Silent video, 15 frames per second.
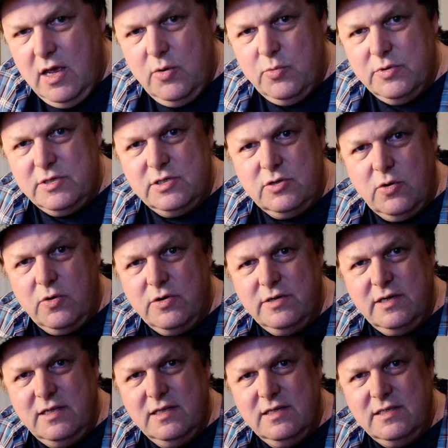restore it
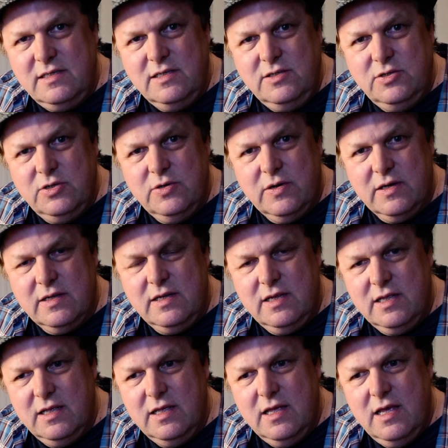and listen to it.
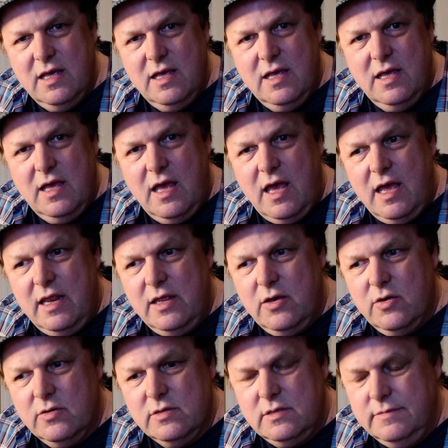And he
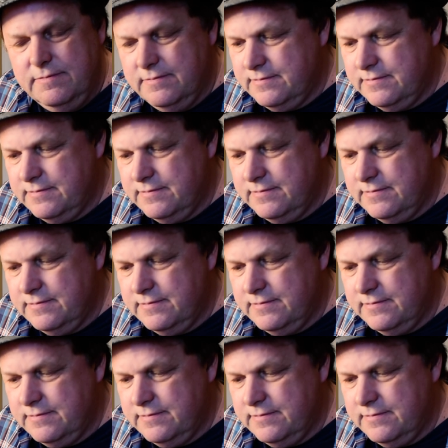goes,